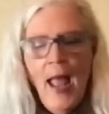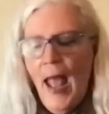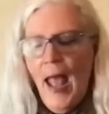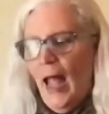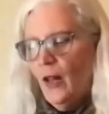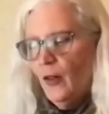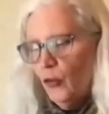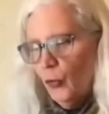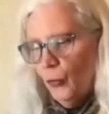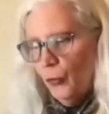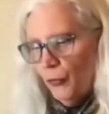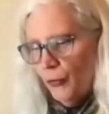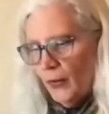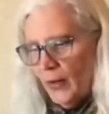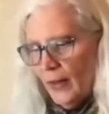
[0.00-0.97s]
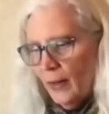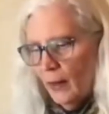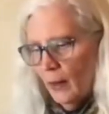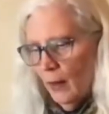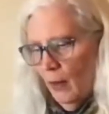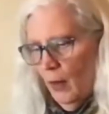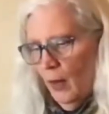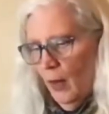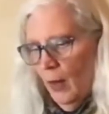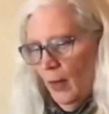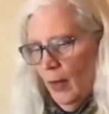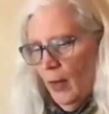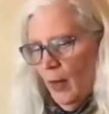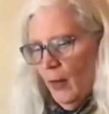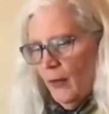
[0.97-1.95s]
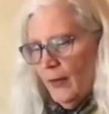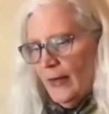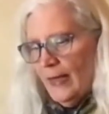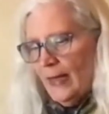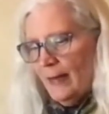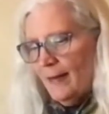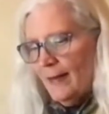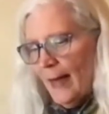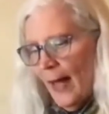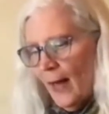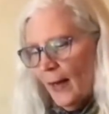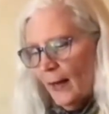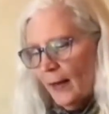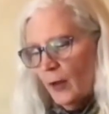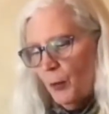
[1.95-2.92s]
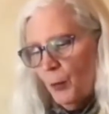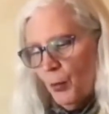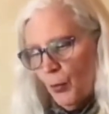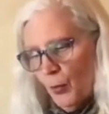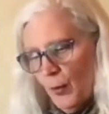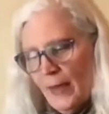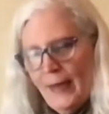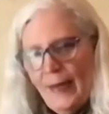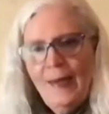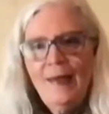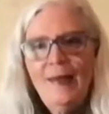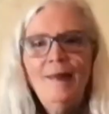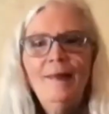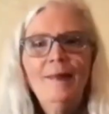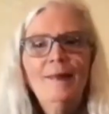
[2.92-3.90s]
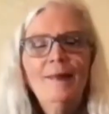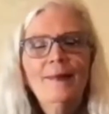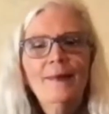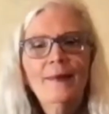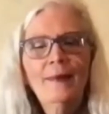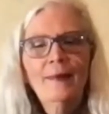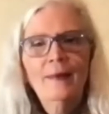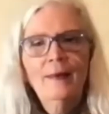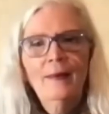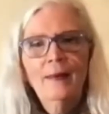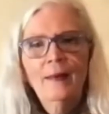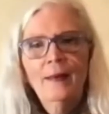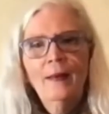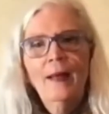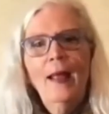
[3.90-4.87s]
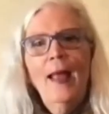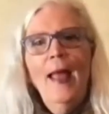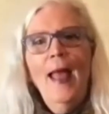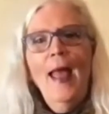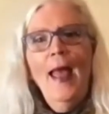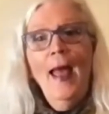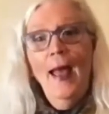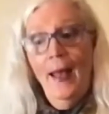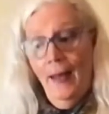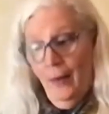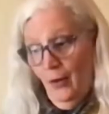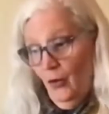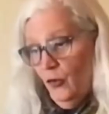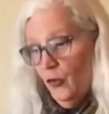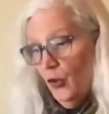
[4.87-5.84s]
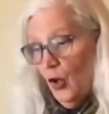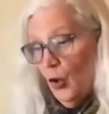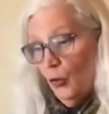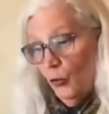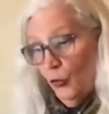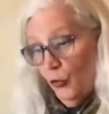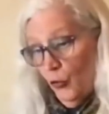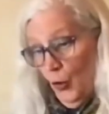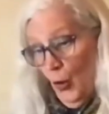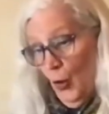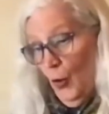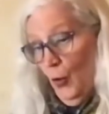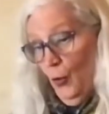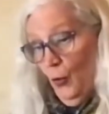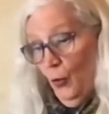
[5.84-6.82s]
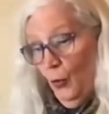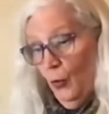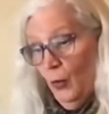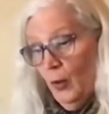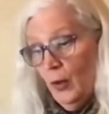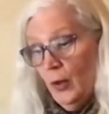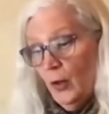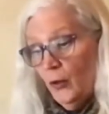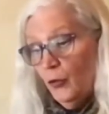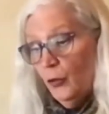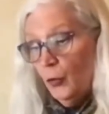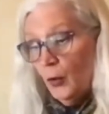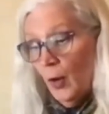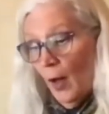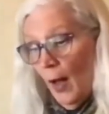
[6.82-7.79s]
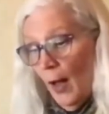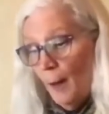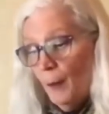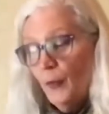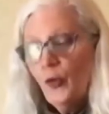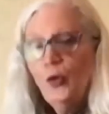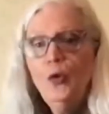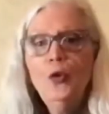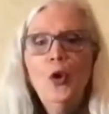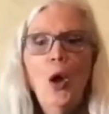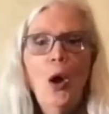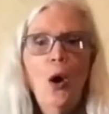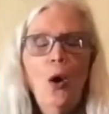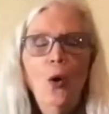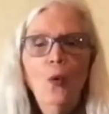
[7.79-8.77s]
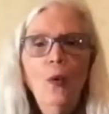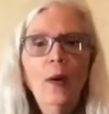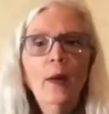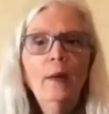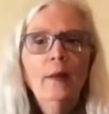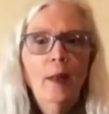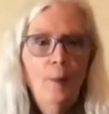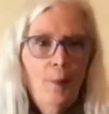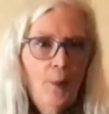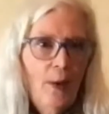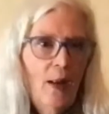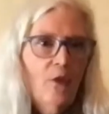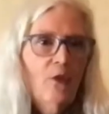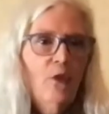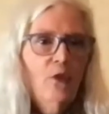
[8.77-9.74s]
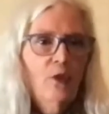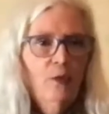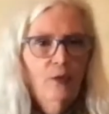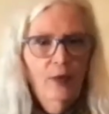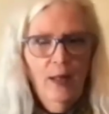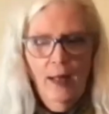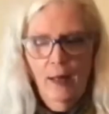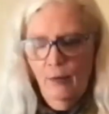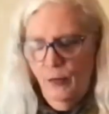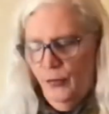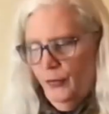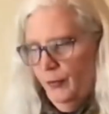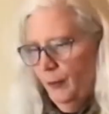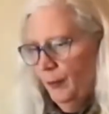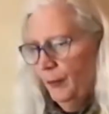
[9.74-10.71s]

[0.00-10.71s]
and to feel the delicate breeze, and so to come to know the presence of love.